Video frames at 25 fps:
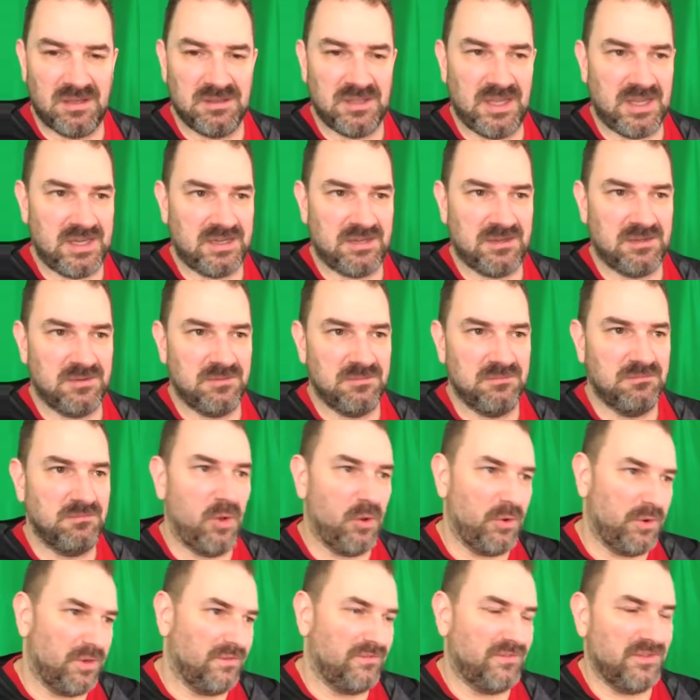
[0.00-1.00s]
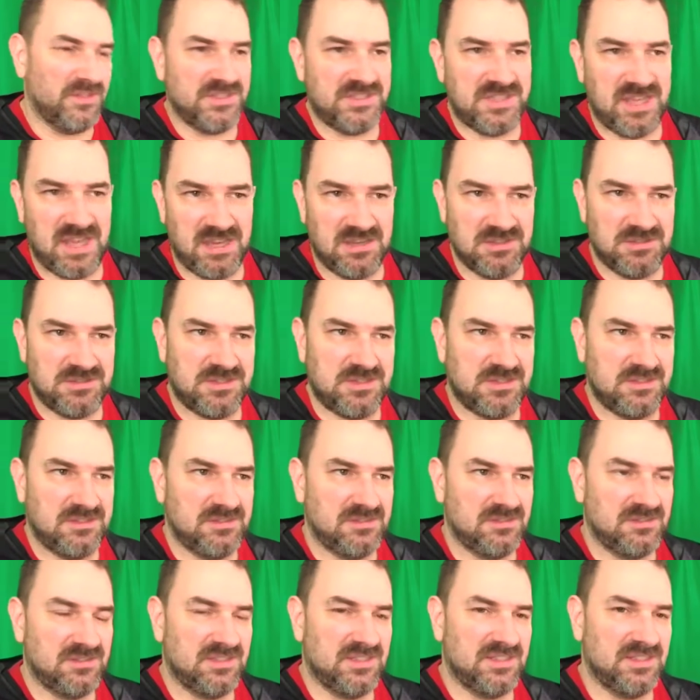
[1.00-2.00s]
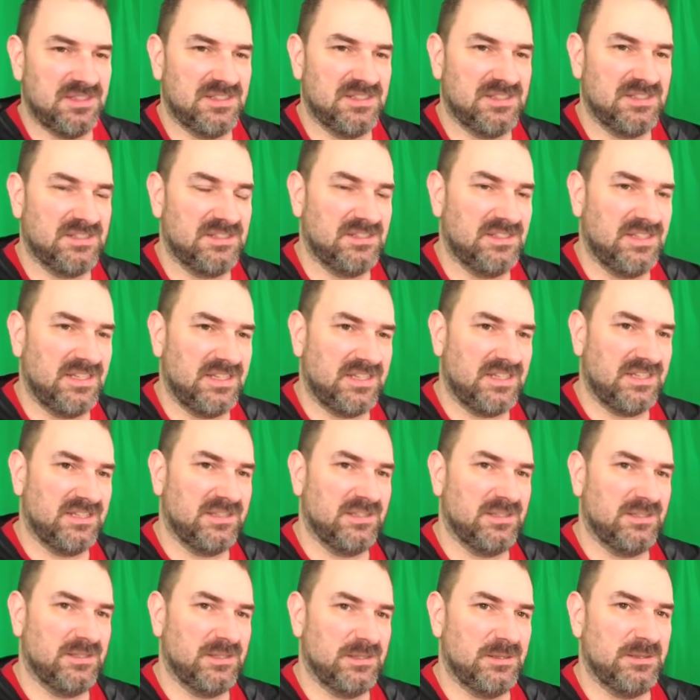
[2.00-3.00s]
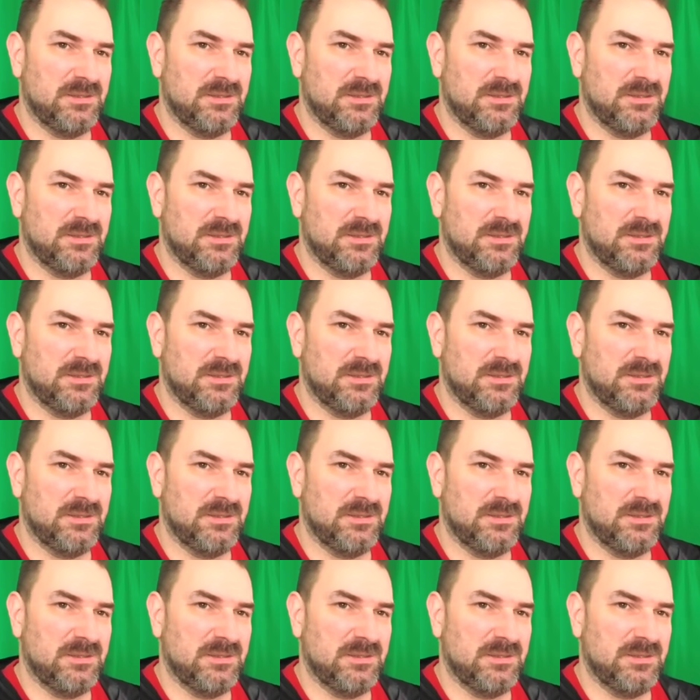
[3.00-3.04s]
like motive, intent, like